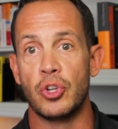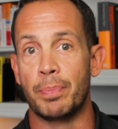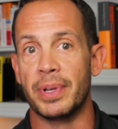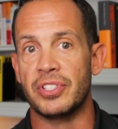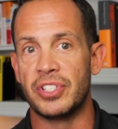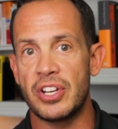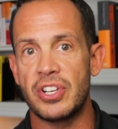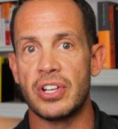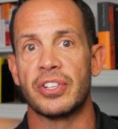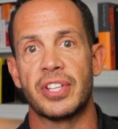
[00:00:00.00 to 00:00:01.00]
to
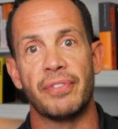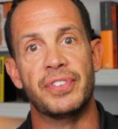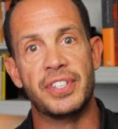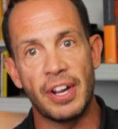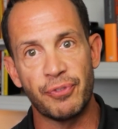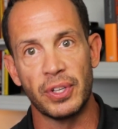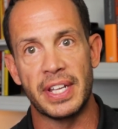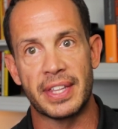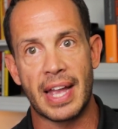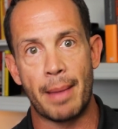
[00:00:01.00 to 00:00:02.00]
position yourself
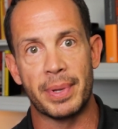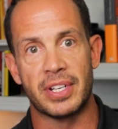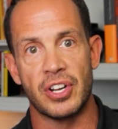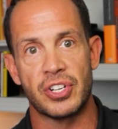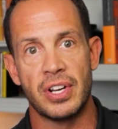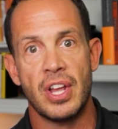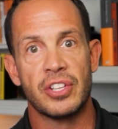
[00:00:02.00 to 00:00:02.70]
differently than the competition